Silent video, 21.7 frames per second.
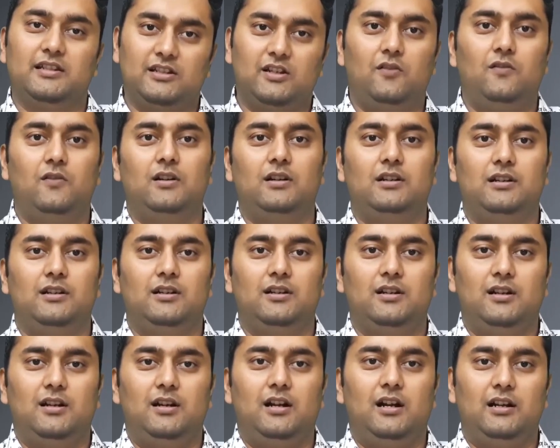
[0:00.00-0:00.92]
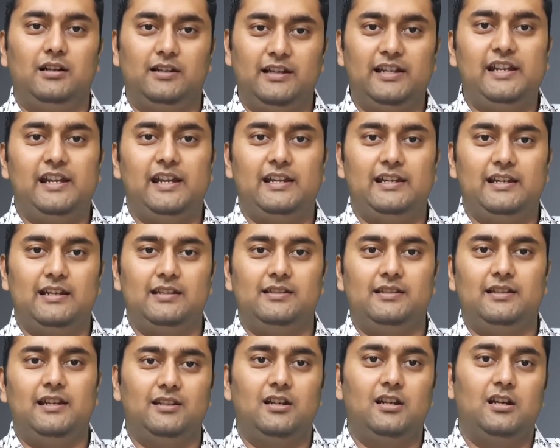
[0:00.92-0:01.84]
covered under
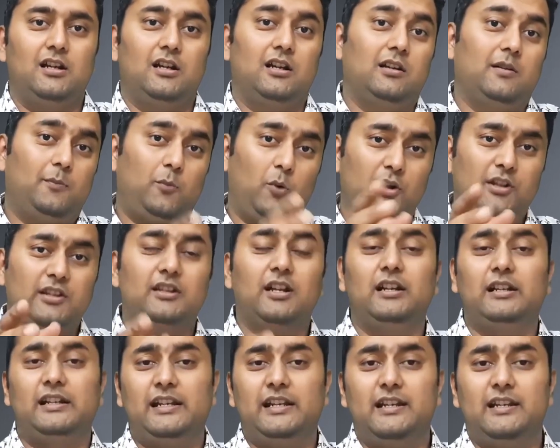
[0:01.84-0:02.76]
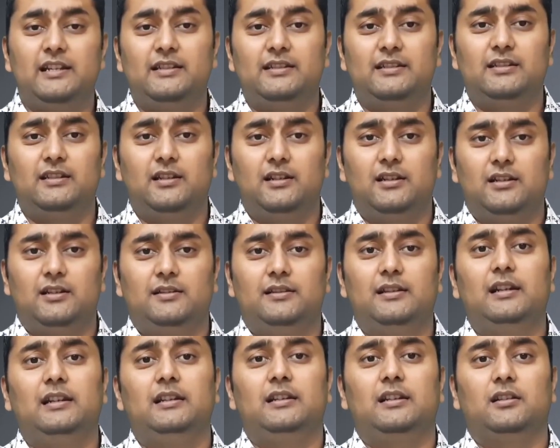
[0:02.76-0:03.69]
AIS. Point 30 is
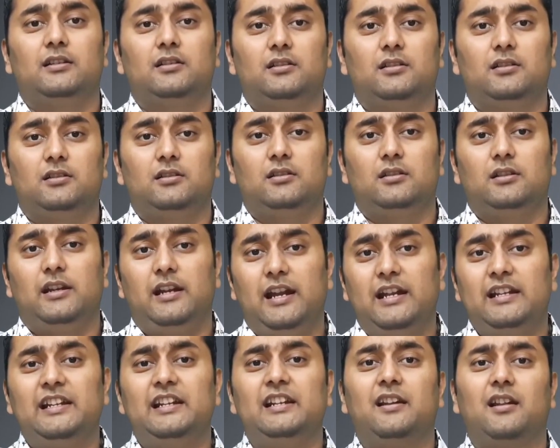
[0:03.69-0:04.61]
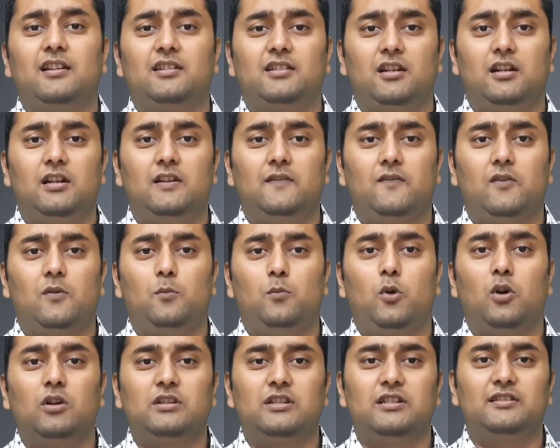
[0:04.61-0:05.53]
that any interest earned from
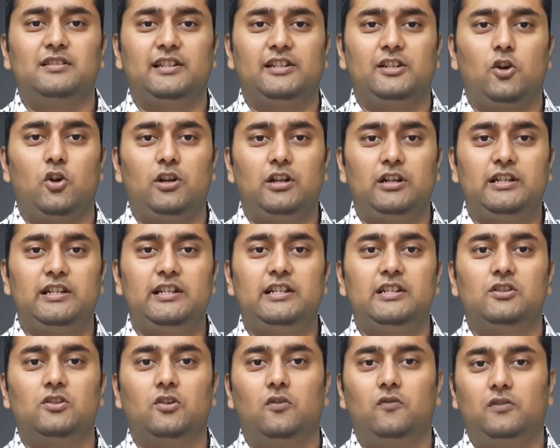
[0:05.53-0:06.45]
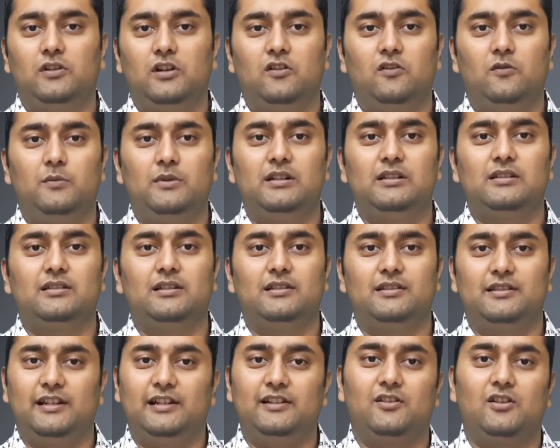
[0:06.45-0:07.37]
bonds and securities of governments,
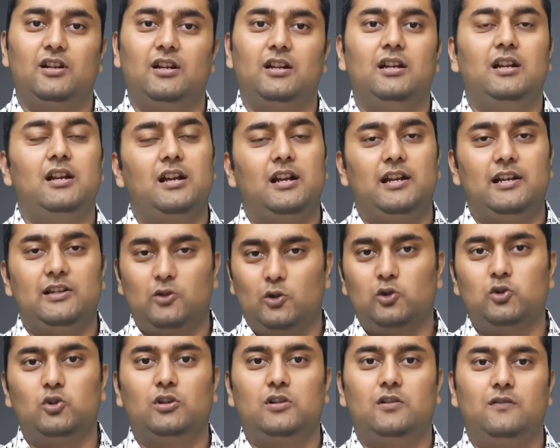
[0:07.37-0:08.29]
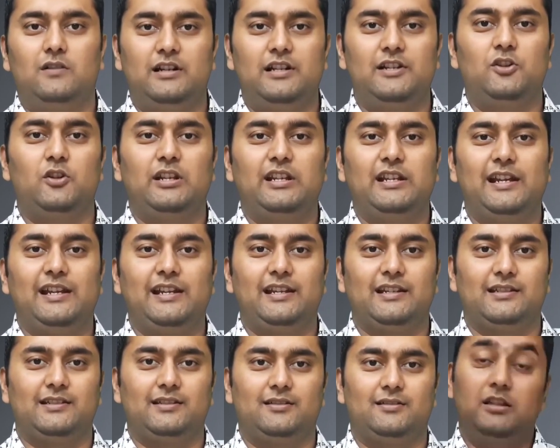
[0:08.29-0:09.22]
etc. is also covered in your
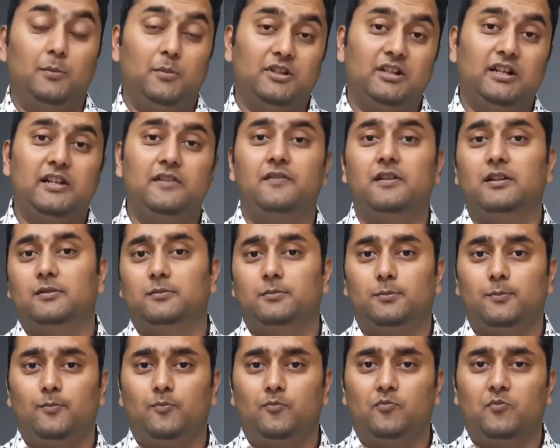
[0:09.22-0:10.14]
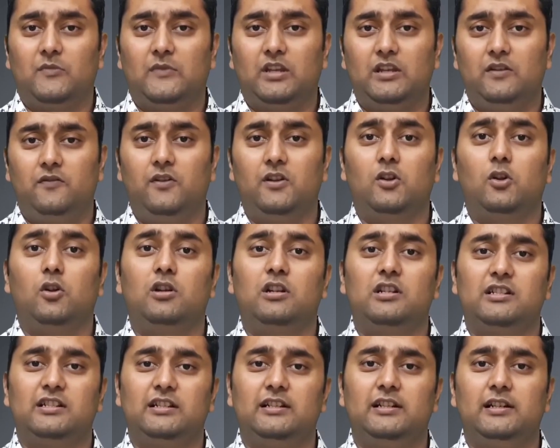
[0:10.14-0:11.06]
AIS. Number 31. If a
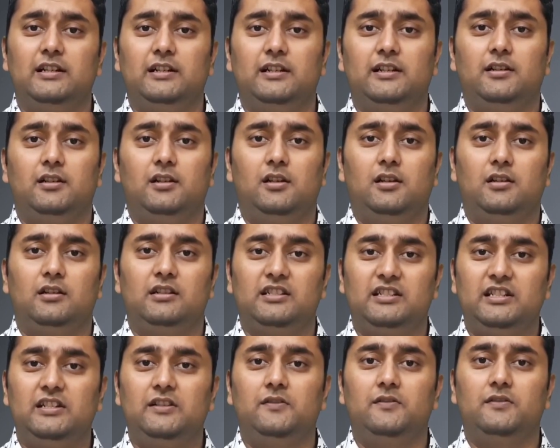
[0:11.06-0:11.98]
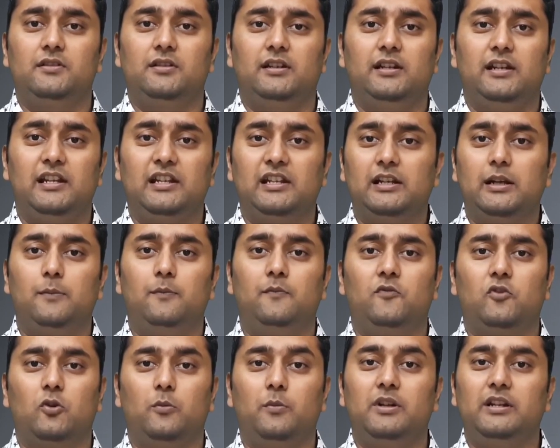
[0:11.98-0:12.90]
non-resident receives income
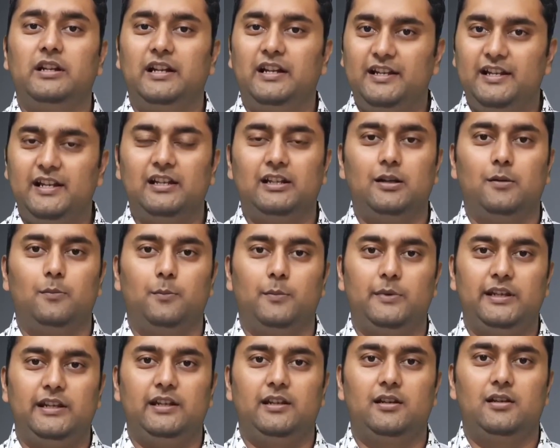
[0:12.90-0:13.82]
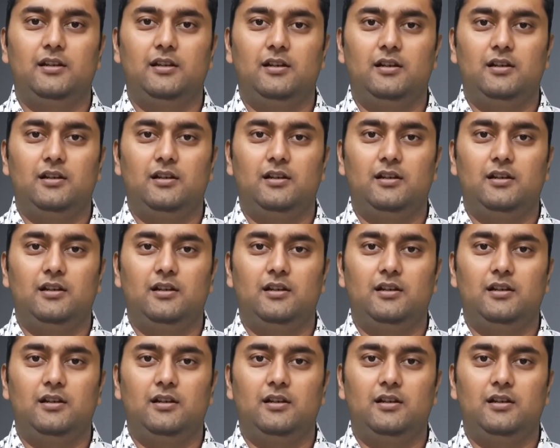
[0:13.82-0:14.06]
from an Indian company